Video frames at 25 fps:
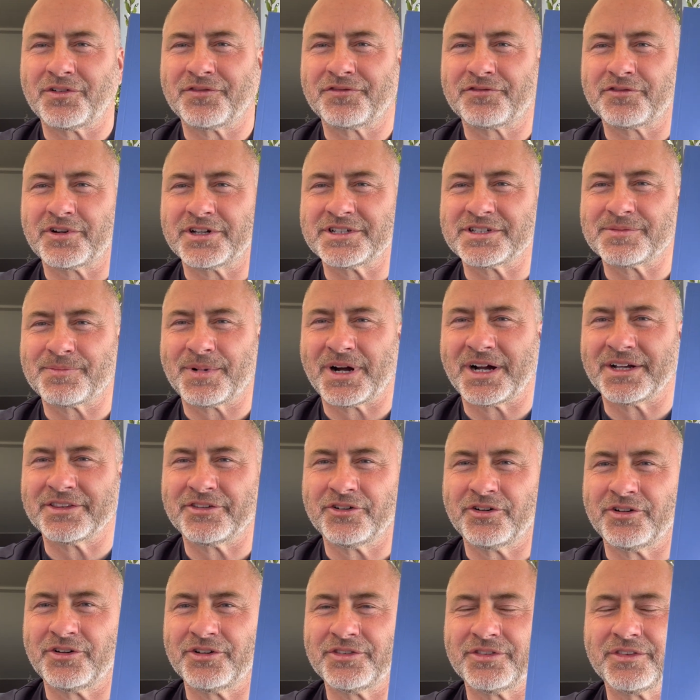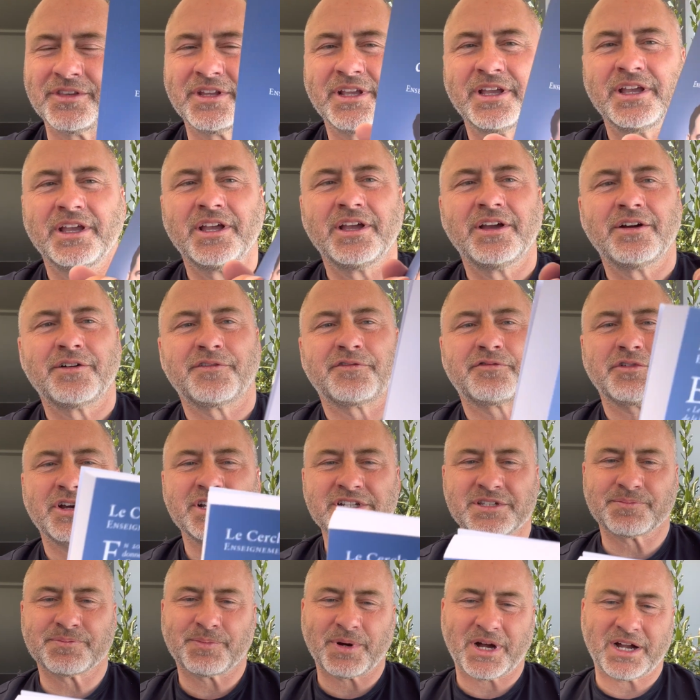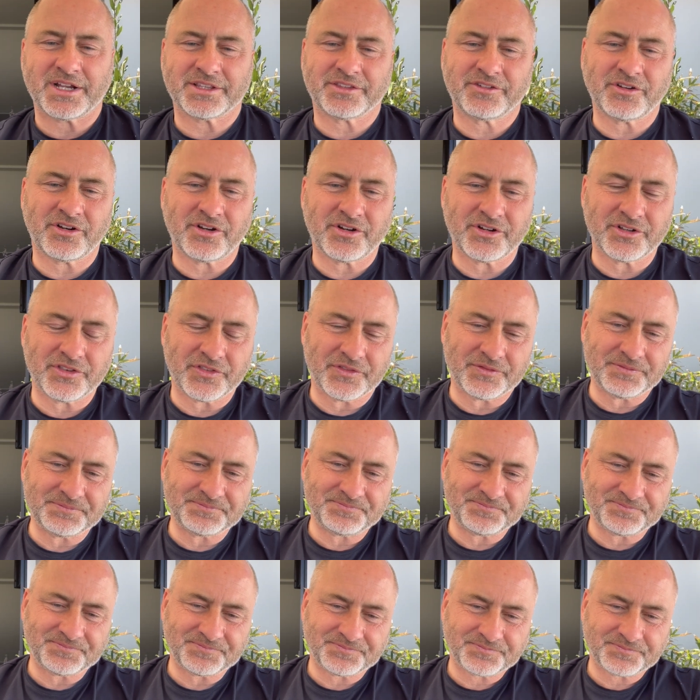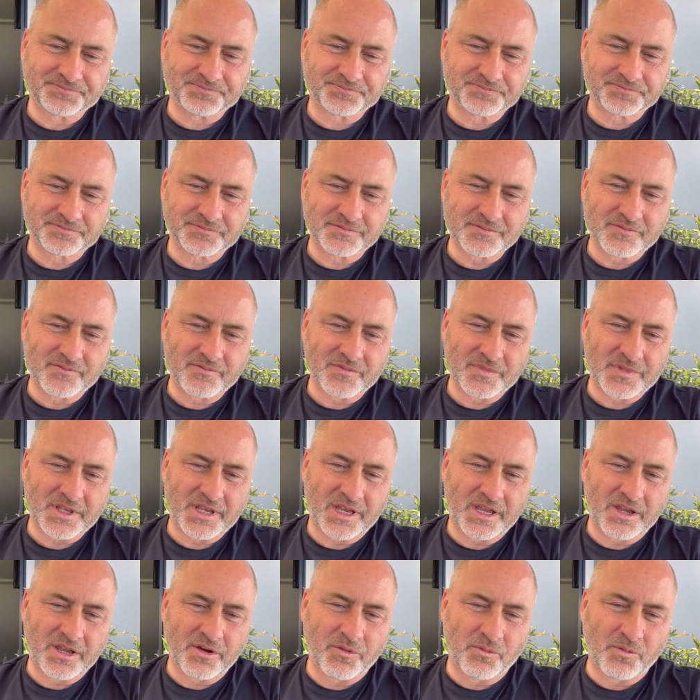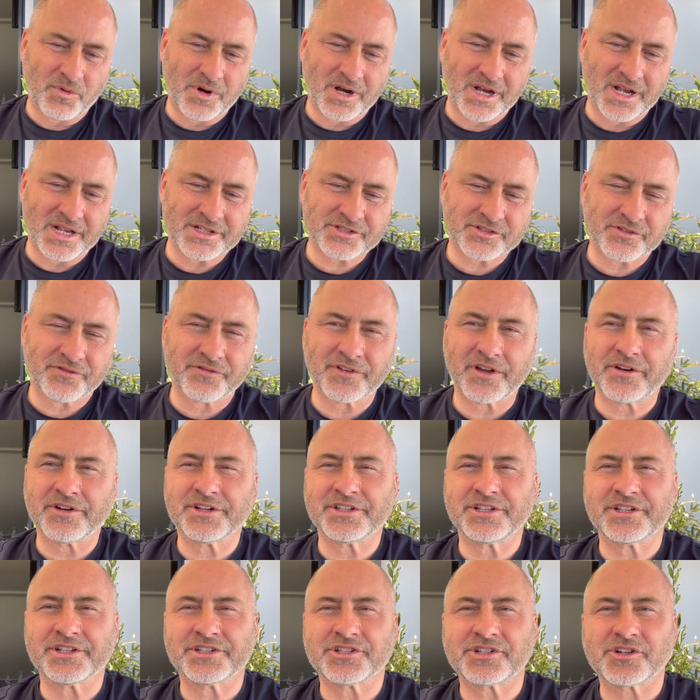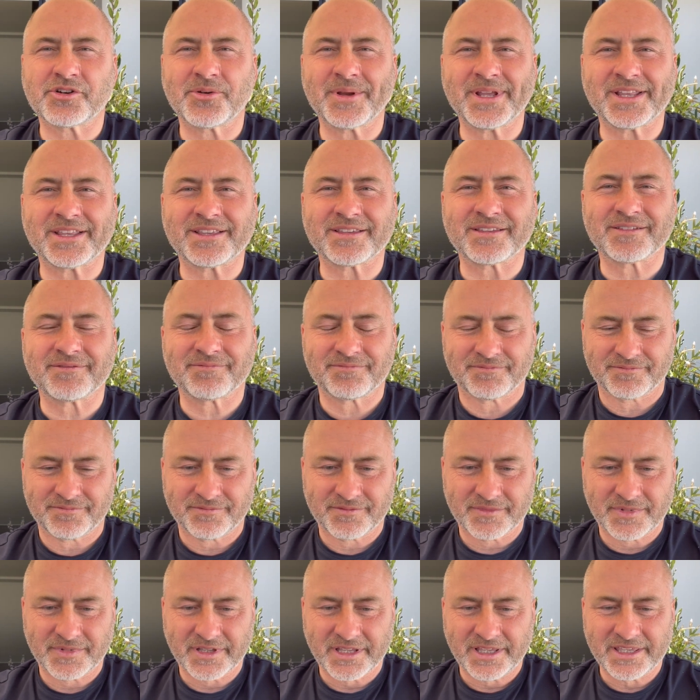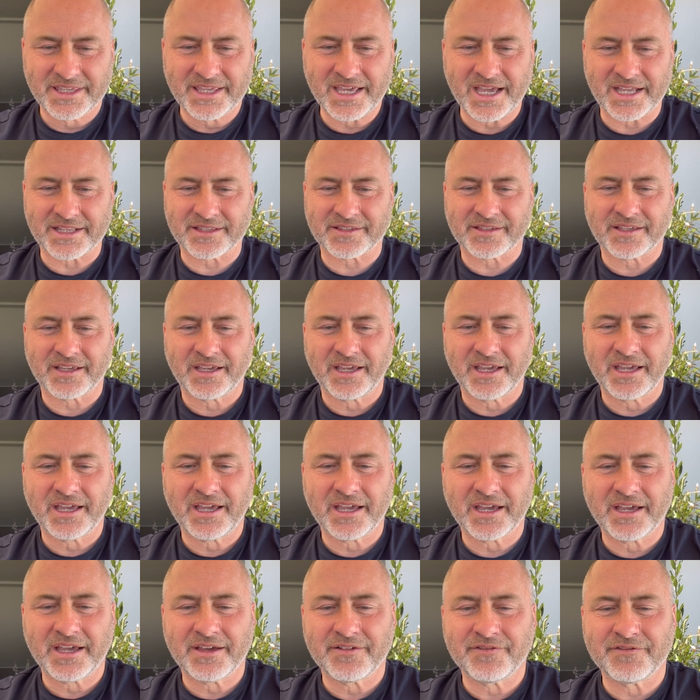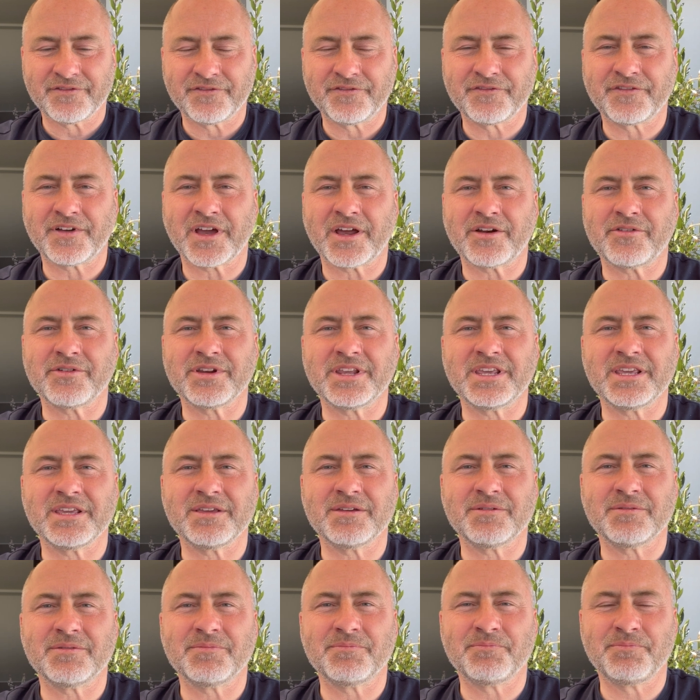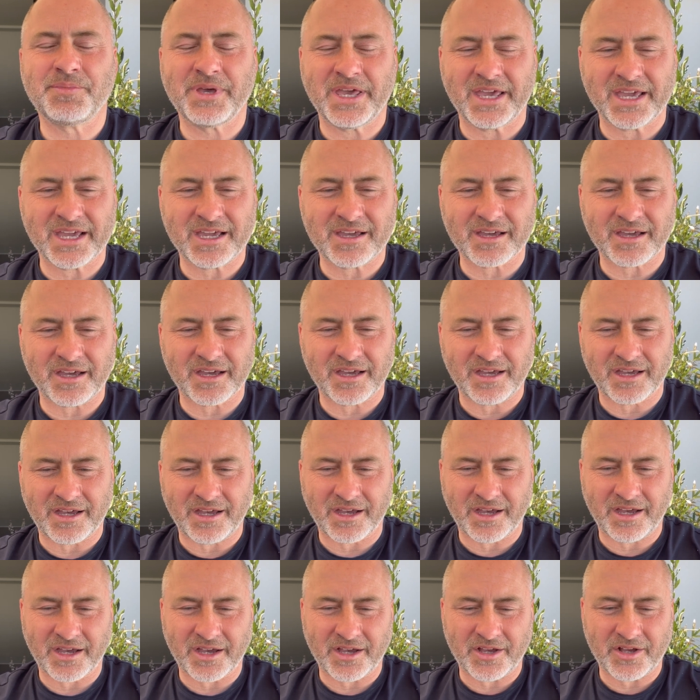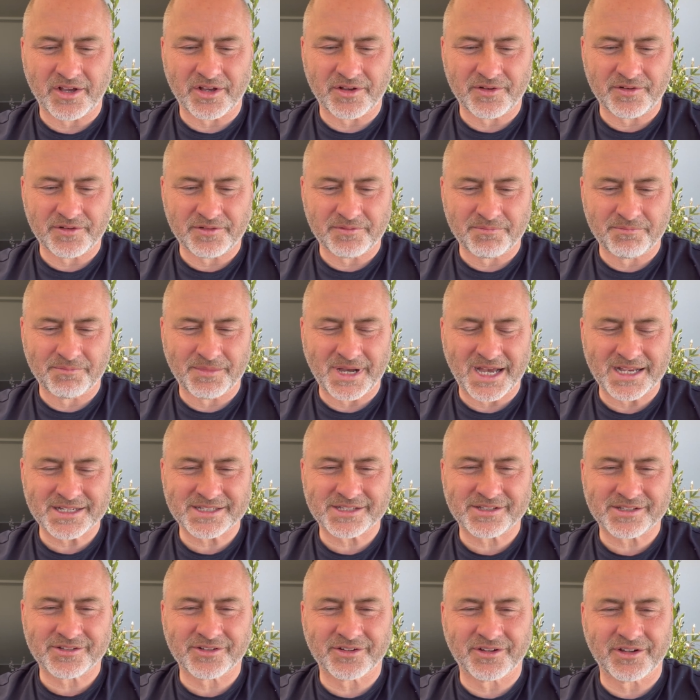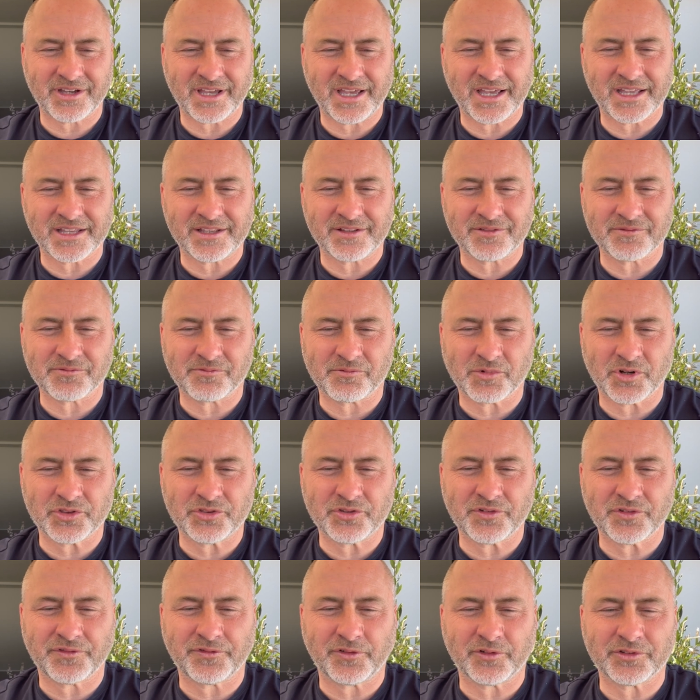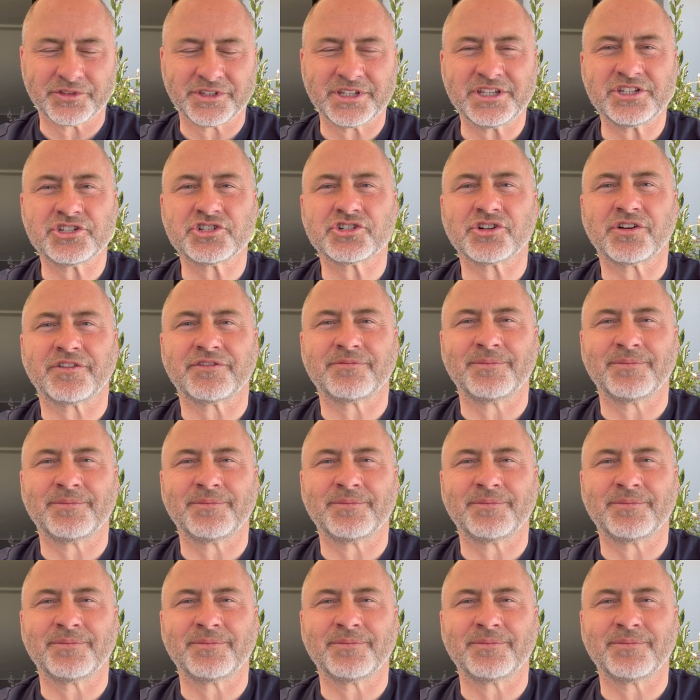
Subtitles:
Franz Bardon. Franz Bardon was a very discreet, yet very big master and wonderful teacher of